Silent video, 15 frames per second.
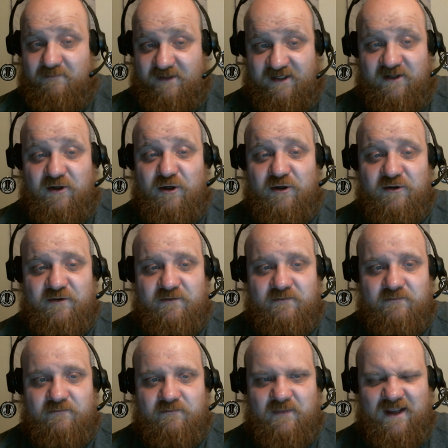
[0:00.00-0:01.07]
But it hurt,
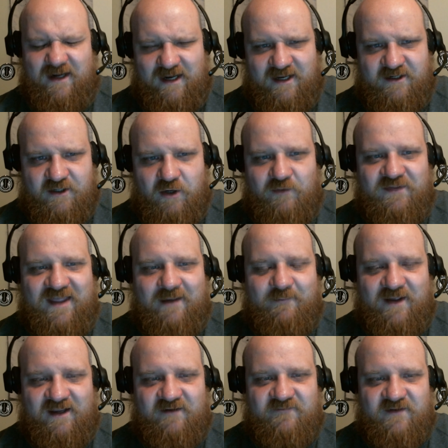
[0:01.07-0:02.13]
and I know what that
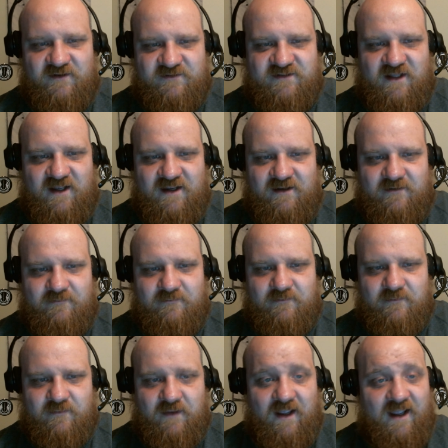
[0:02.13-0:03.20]
pain feels like.
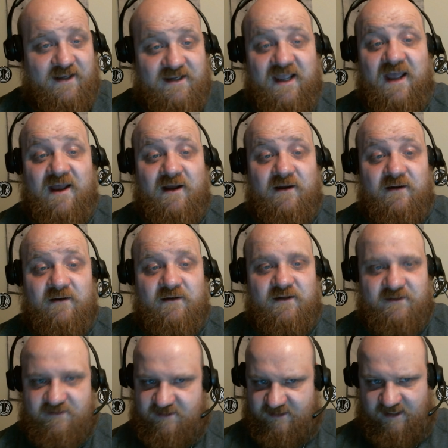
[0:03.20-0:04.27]
And yeah,
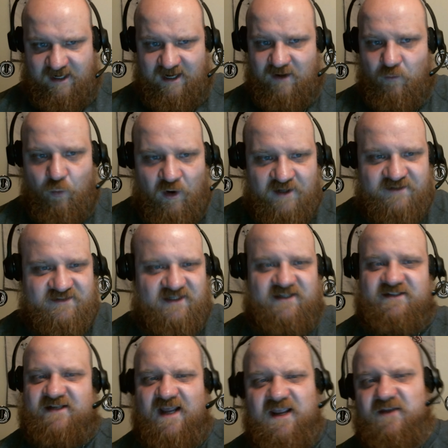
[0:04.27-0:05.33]
did I want
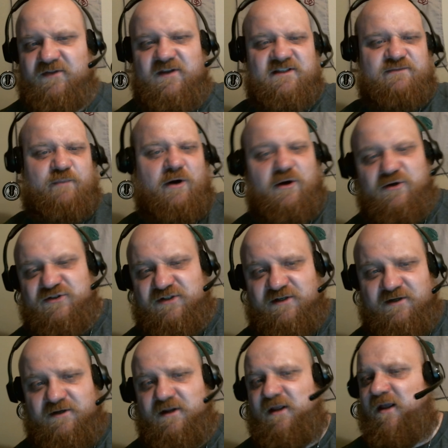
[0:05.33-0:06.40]
to take this
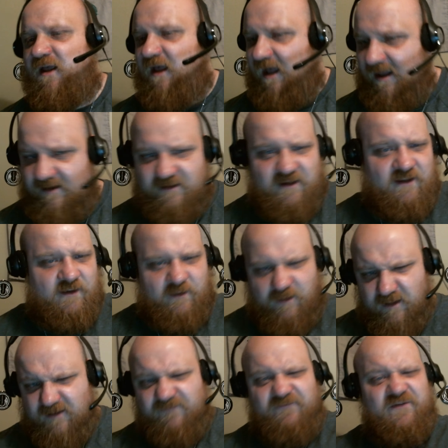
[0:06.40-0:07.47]
person and
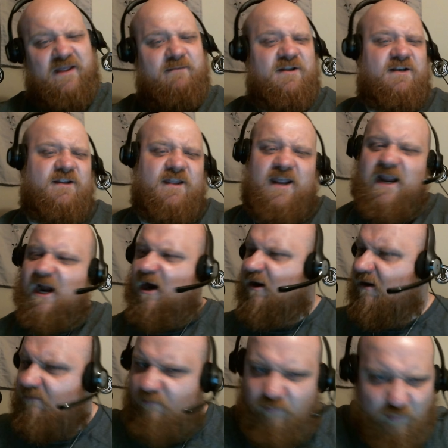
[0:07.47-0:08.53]
lift them into the
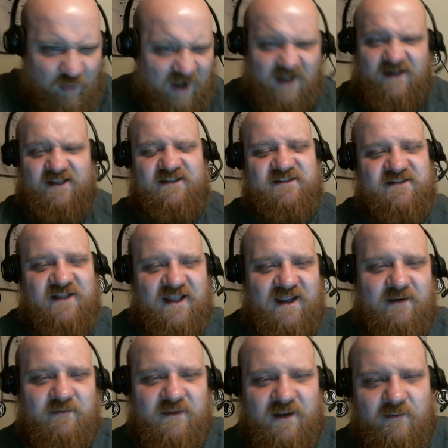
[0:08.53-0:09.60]
air and body
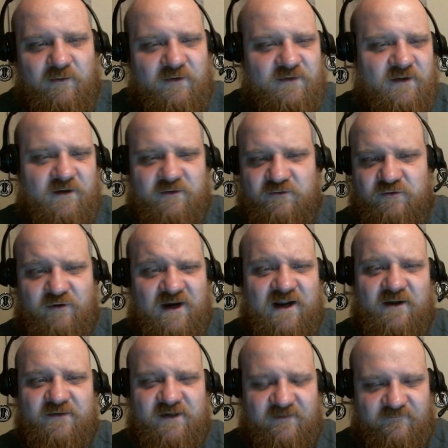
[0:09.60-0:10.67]
slam them on the
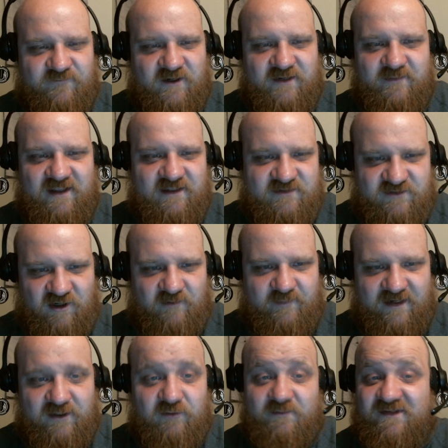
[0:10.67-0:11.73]
ground in front of me and start
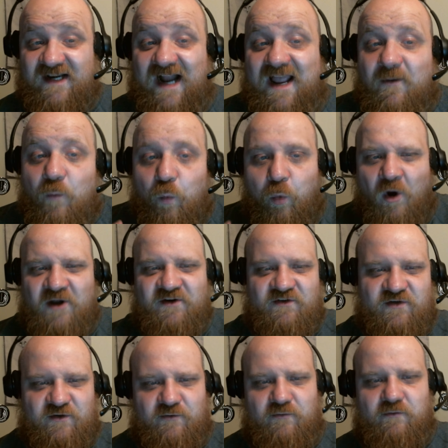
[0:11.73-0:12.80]
beating them? Did I want
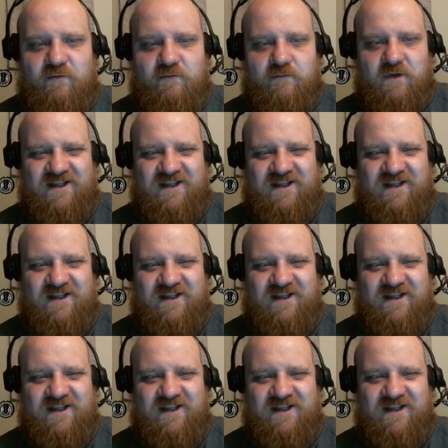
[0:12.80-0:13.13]
to?